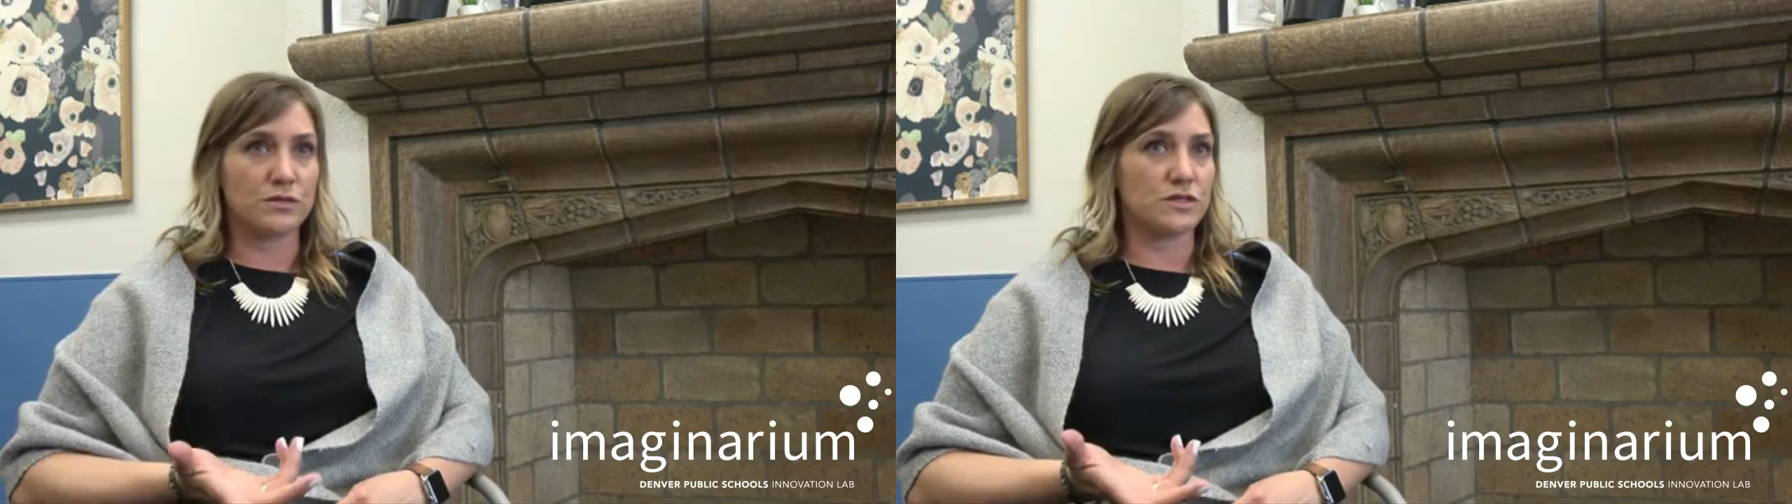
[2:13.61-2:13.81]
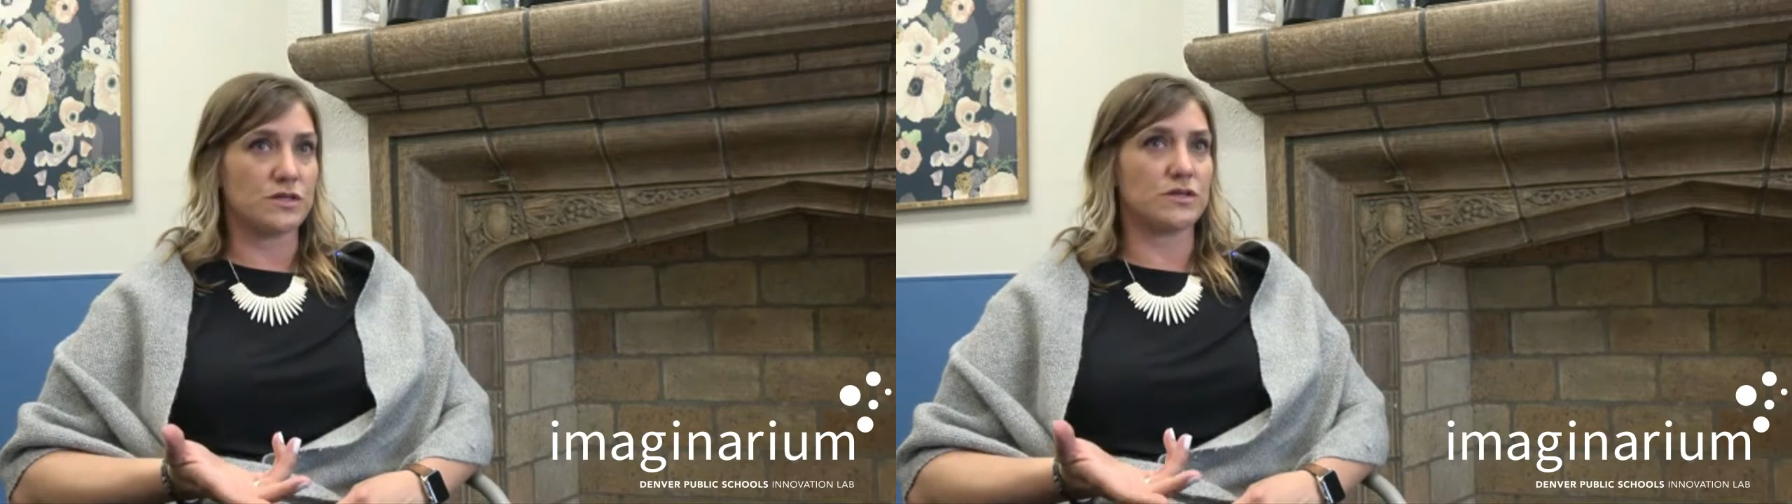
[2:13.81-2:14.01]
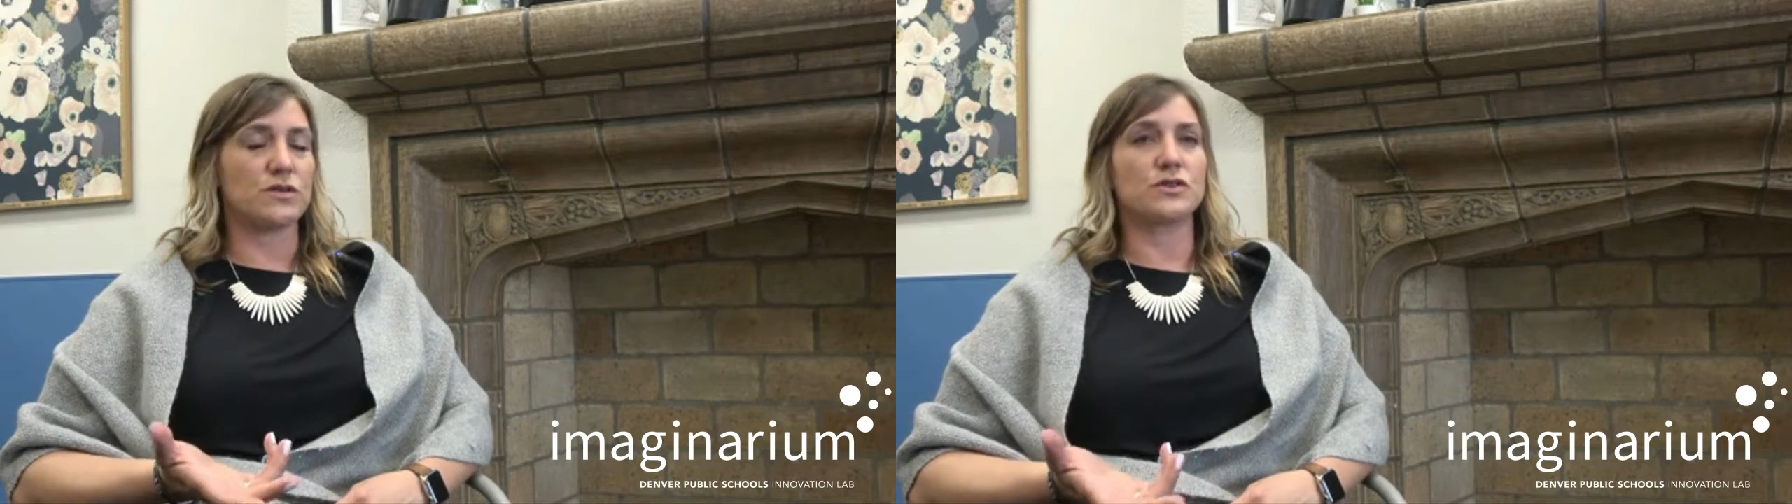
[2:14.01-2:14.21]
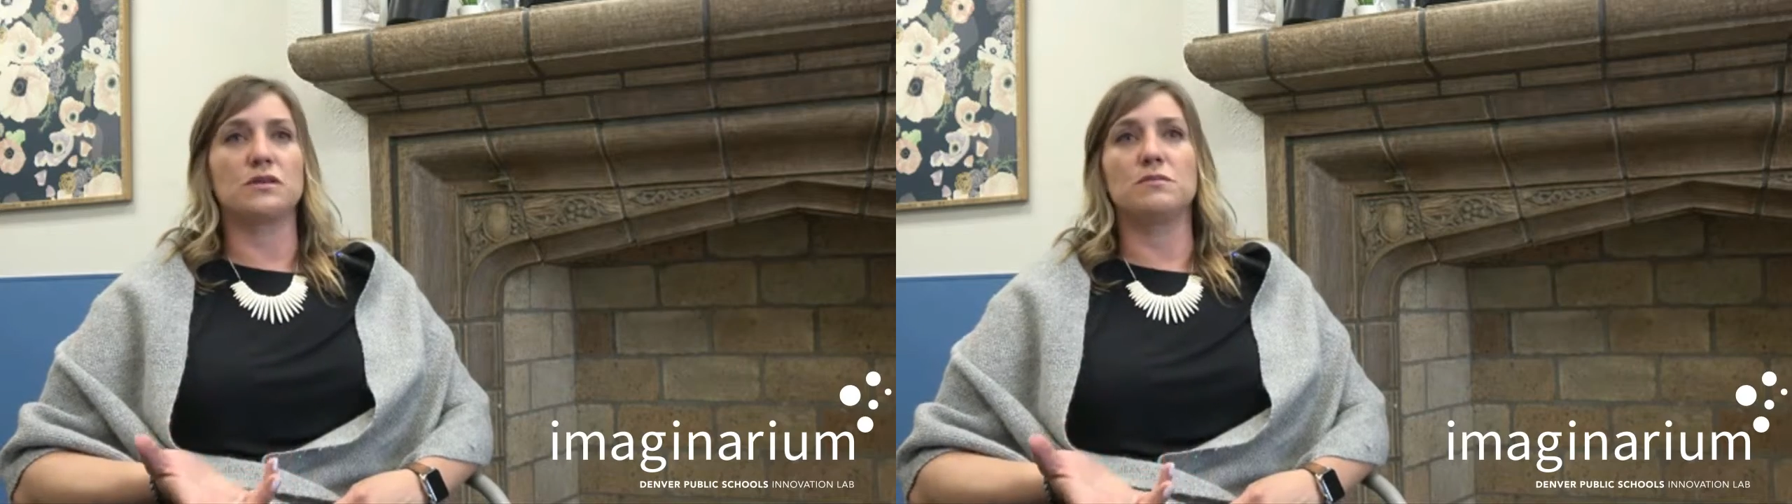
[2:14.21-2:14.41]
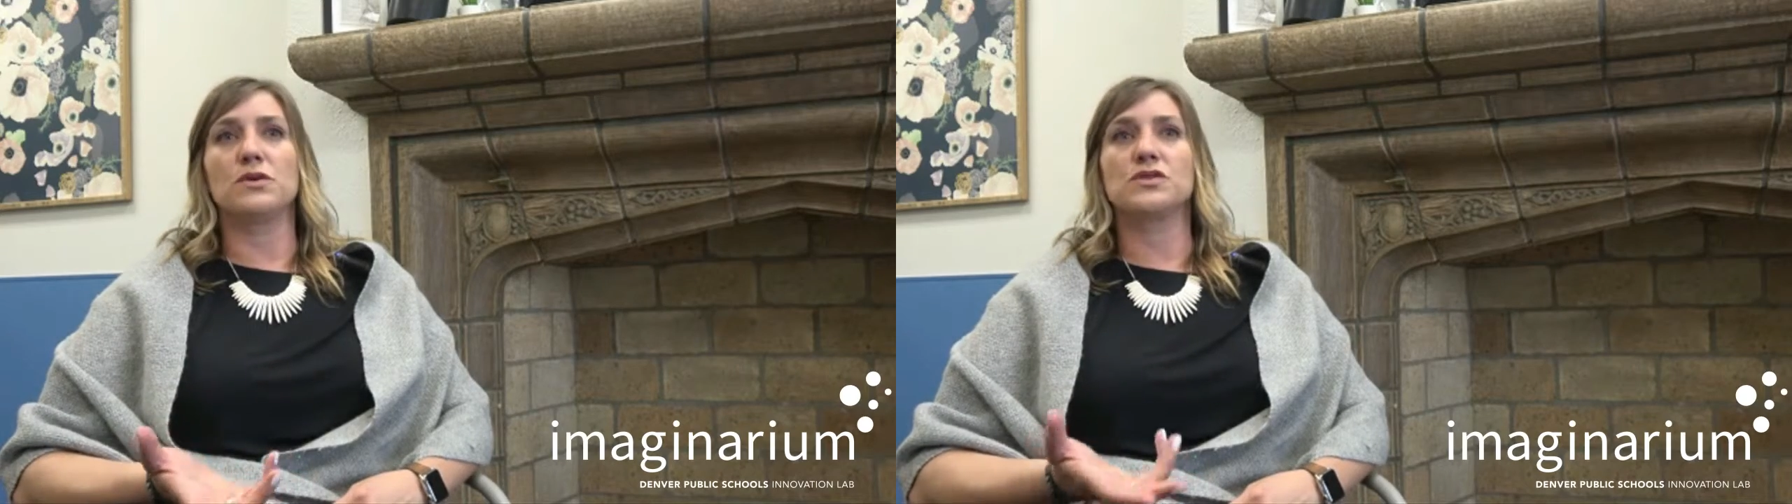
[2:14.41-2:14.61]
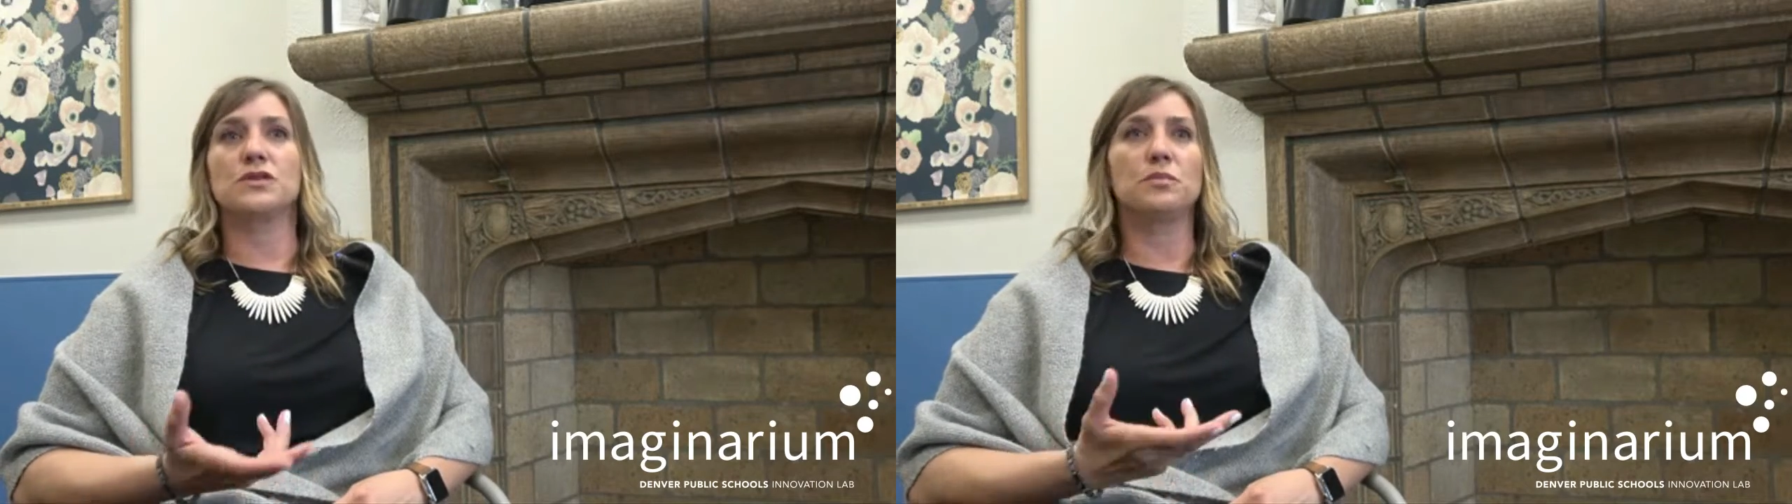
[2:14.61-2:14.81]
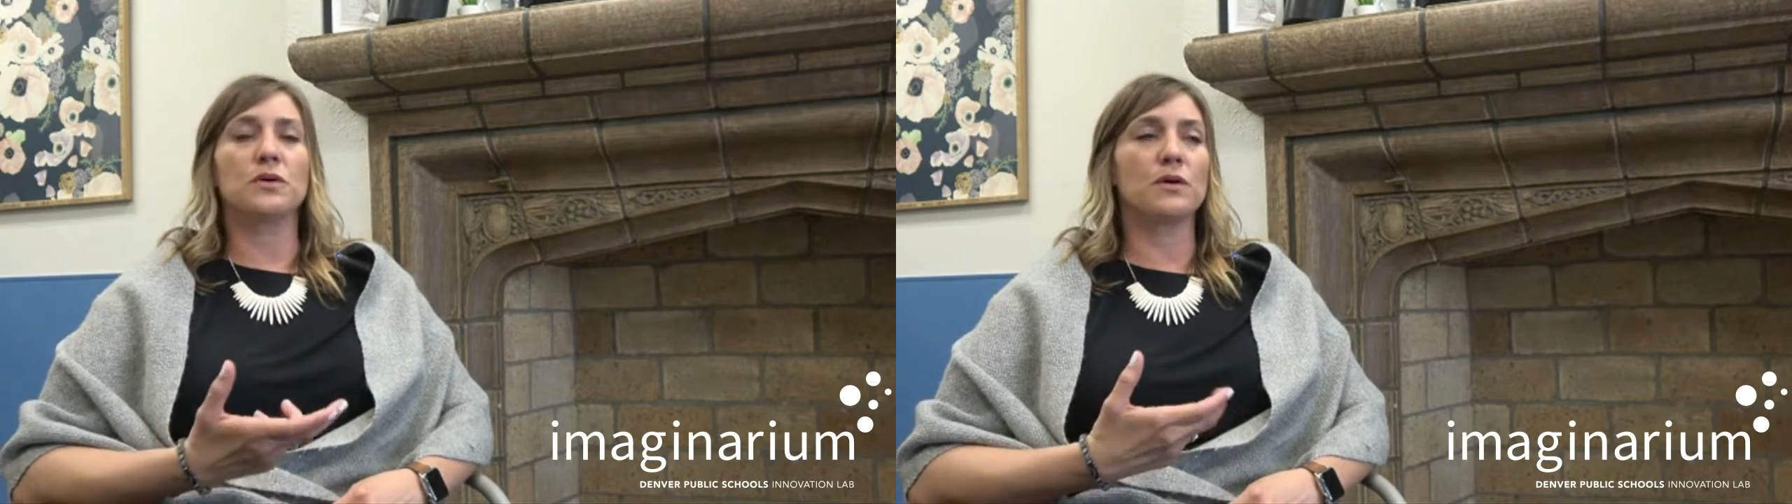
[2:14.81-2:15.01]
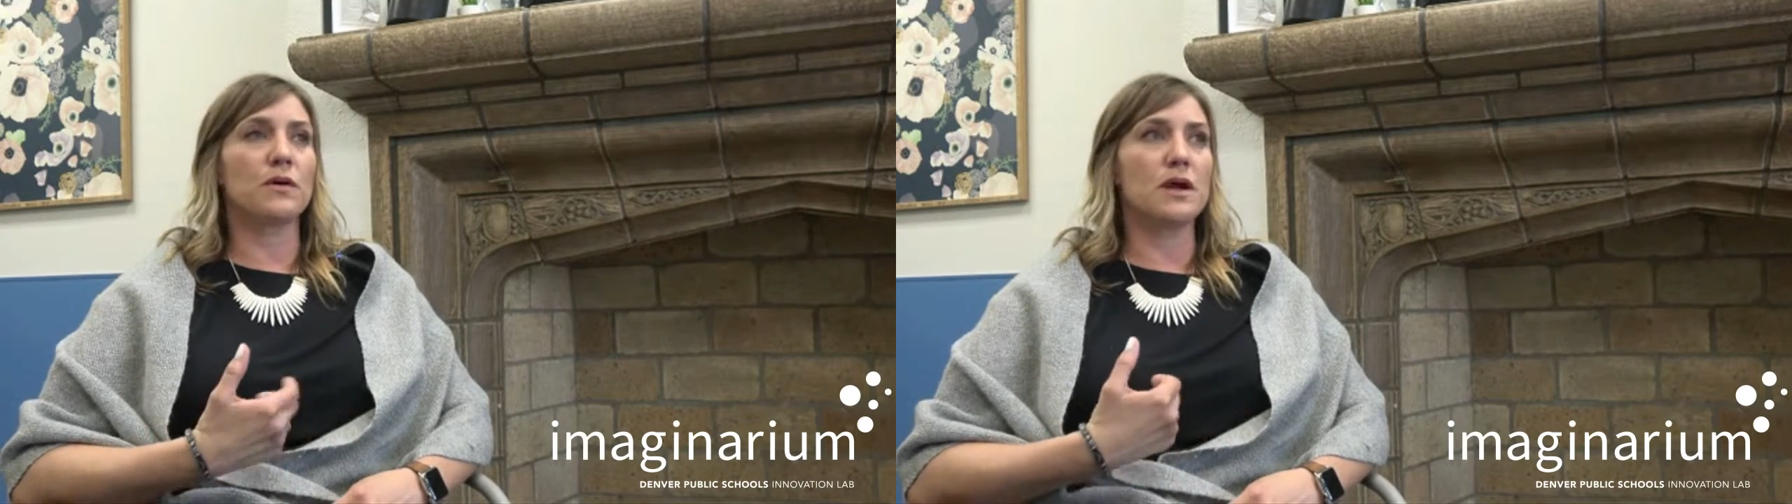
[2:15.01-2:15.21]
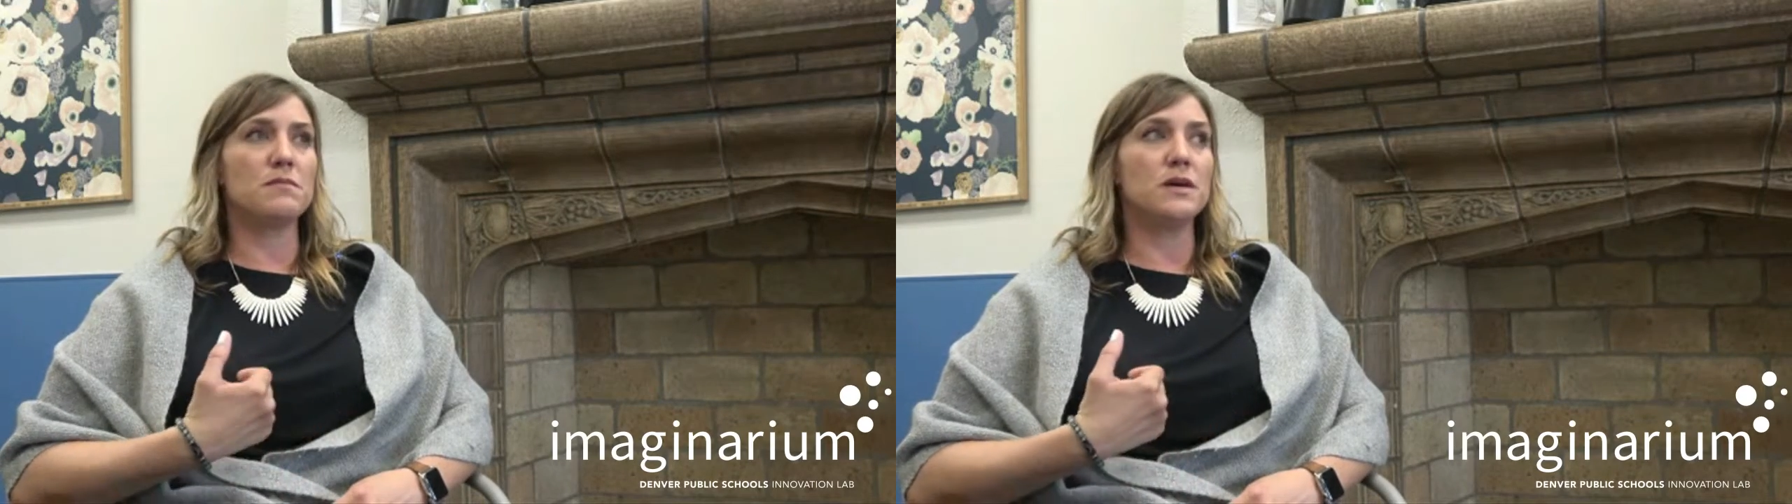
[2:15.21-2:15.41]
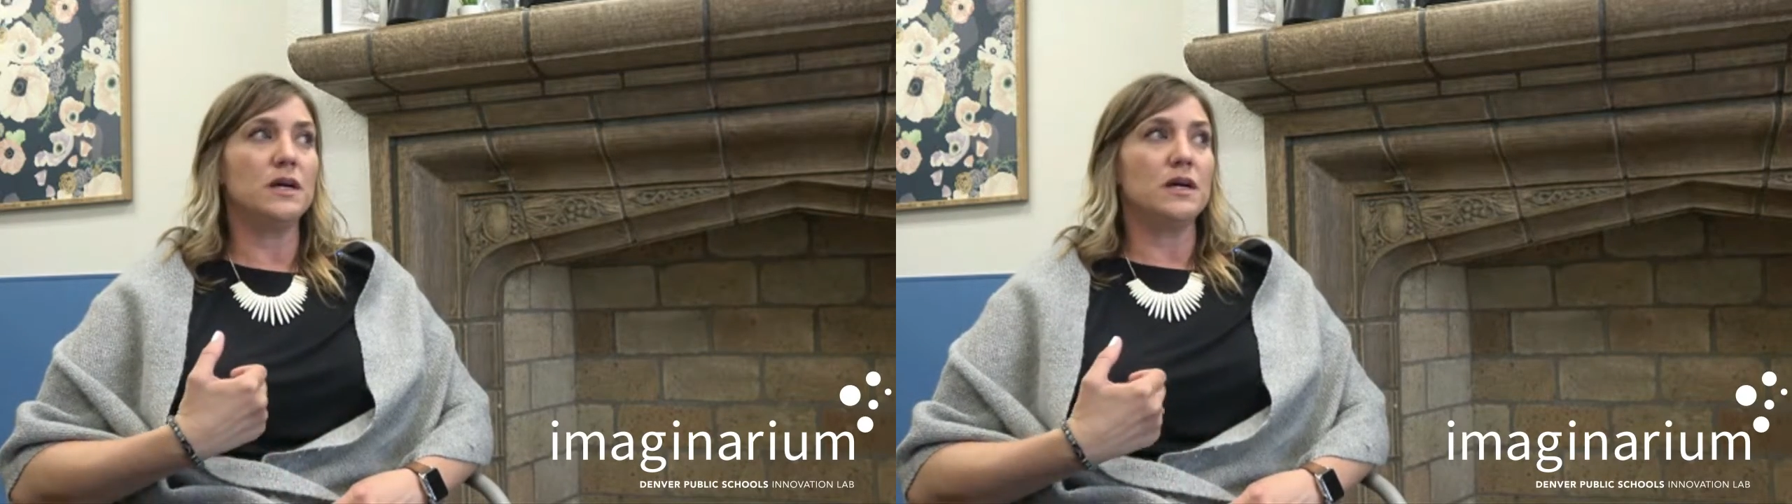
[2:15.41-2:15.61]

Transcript: which is a social emotional program,